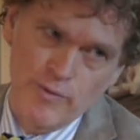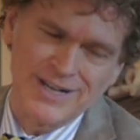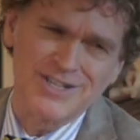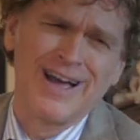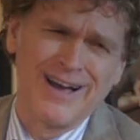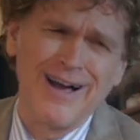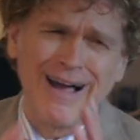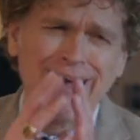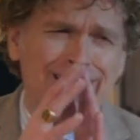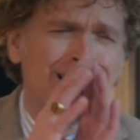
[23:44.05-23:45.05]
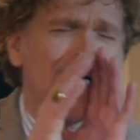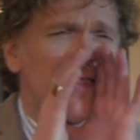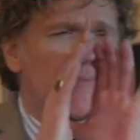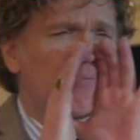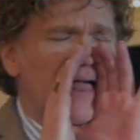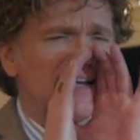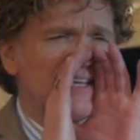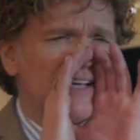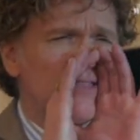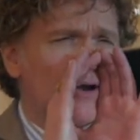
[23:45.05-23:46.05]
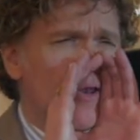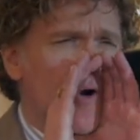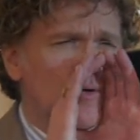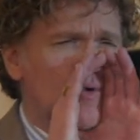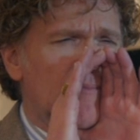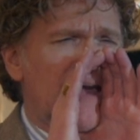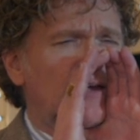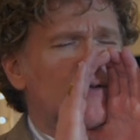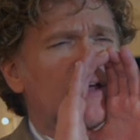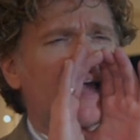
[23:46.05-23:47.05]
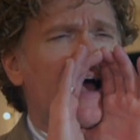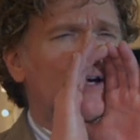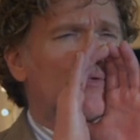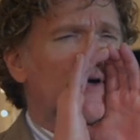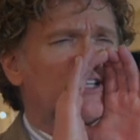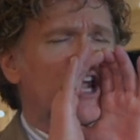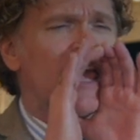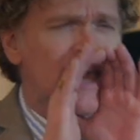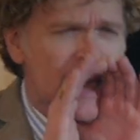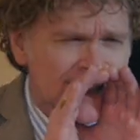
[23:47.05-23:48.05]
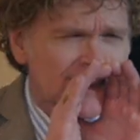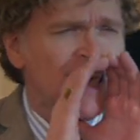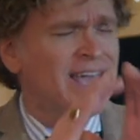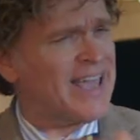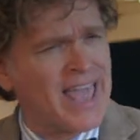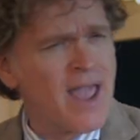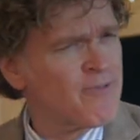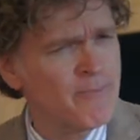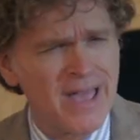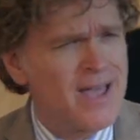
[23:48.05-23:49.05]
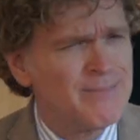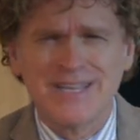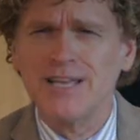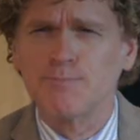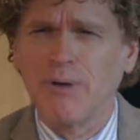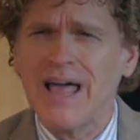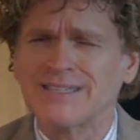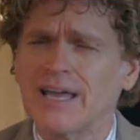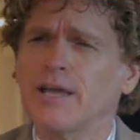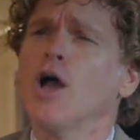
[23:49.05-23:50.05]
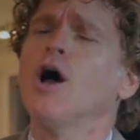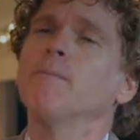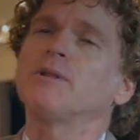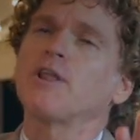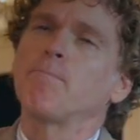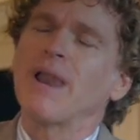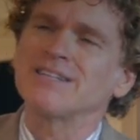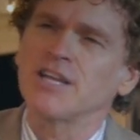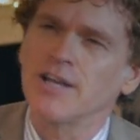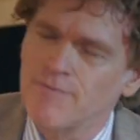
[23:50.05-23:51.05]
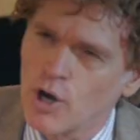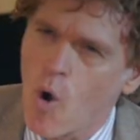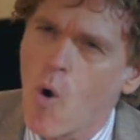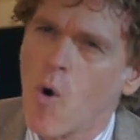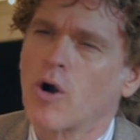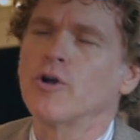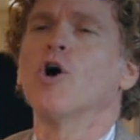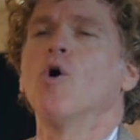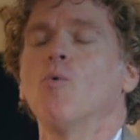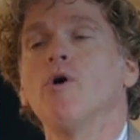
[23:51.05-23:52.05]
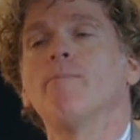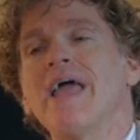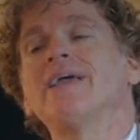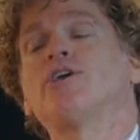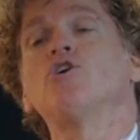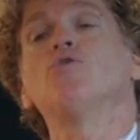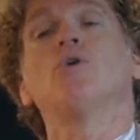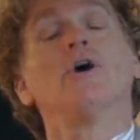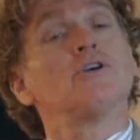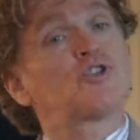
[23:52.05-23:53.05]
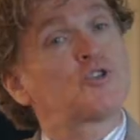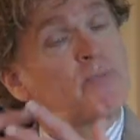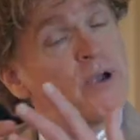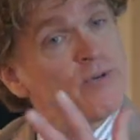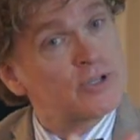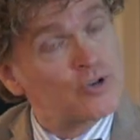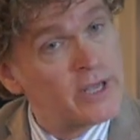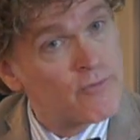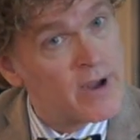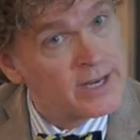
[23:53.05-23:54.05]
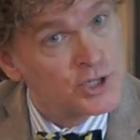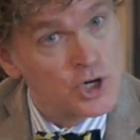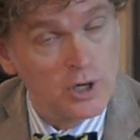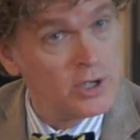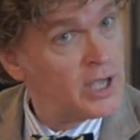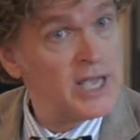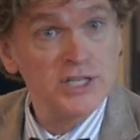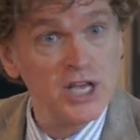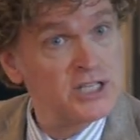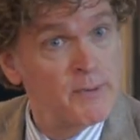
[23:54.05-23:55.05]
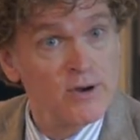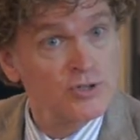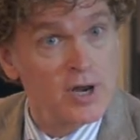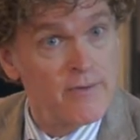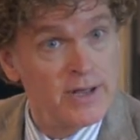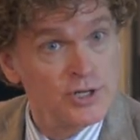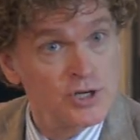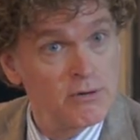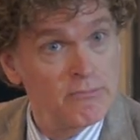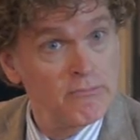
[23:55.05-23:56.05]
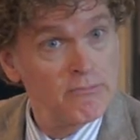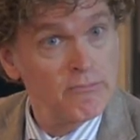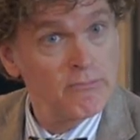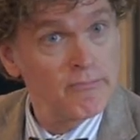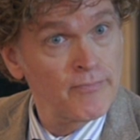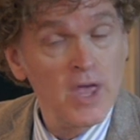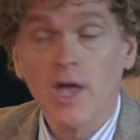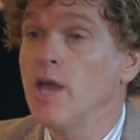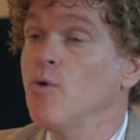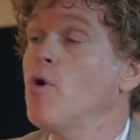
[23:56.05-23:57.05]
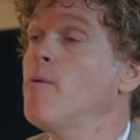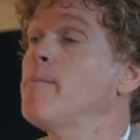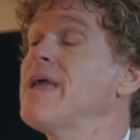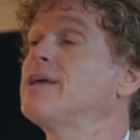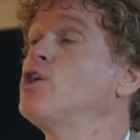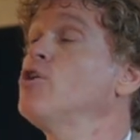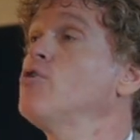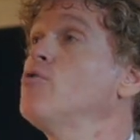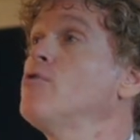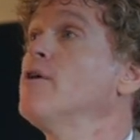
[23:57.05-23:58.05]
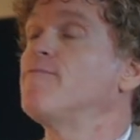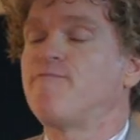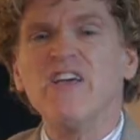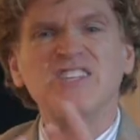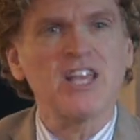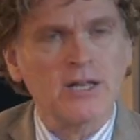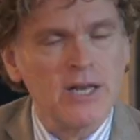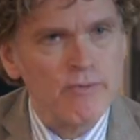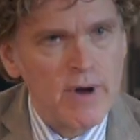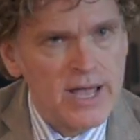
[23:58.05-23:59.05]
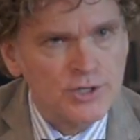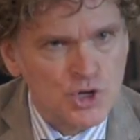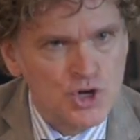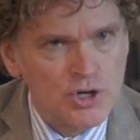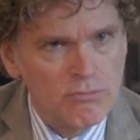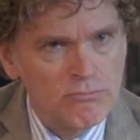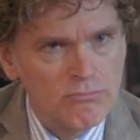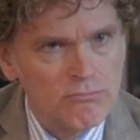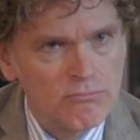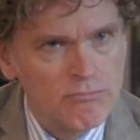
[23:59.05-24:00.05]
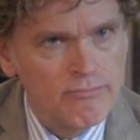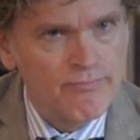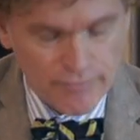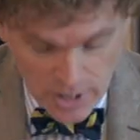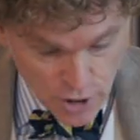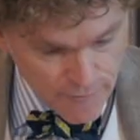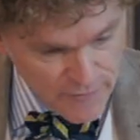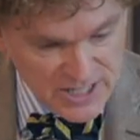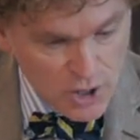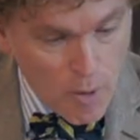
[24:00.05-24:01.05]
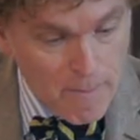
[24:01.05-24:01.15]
rich. The blessing of the Lord will make you the kind of rich he is. It came from him. It's his blessing. But the blessing of the Lord will make you spiritually rich. Is he spiritually rich? Yes. It will make you physically rich. Mm-hmm. In your physical